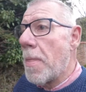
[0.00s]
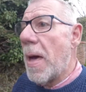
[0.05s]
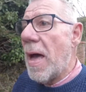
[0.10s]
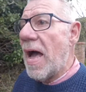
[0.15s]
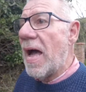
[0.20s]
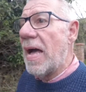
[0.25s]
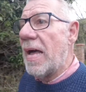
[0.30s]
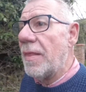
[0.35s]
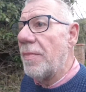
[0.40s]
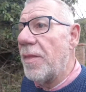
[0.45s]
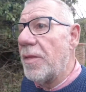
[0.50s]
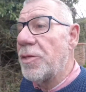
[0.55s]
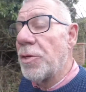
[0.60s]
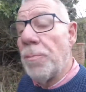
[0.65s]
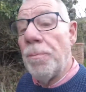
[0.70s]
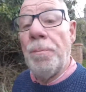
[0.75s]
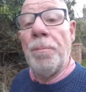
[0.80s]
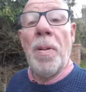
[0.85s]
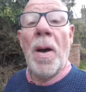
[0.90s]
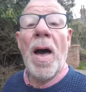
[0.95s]
and there's a
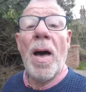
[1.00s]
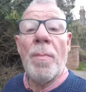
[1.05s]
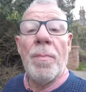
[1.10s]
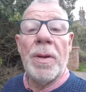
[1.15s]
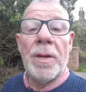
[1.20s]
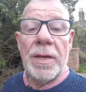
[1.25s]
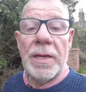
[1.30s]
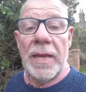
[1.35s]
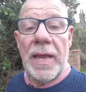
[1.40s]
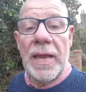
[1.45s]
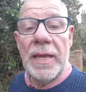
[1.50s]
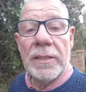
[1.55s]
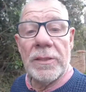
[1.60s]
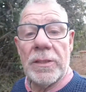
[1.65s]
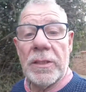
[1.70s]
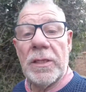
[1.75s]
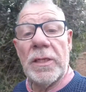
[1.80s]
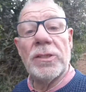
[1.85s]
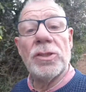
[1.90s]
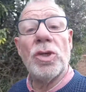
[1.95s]
pub at the
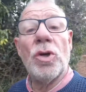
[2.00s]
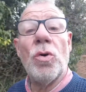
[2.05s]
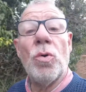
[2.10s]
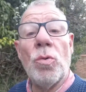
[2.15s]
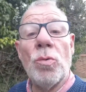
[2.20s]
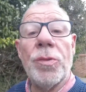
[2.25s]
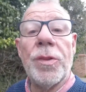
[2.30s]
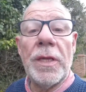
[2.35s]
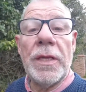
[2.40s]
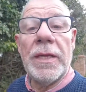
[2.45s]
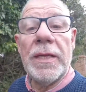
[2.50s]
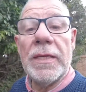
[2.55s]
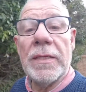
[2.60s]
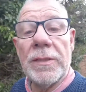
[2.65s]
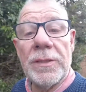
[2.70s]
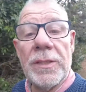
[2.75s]
end. It's called the